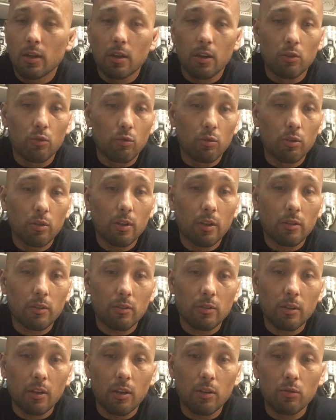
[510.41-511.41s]
and you look at the
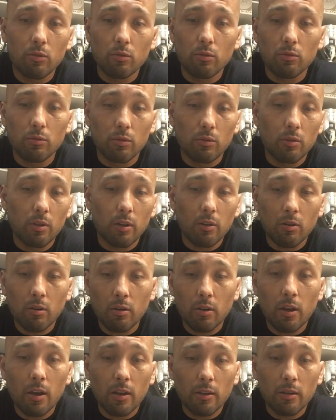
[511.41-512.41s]
schedule and you're like, oh
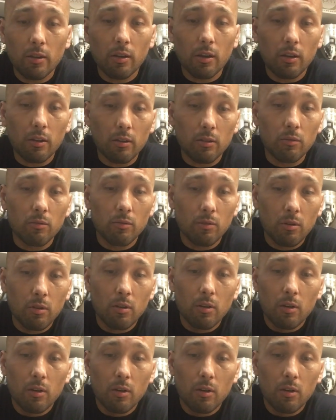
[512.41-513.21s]
yeah, I think I can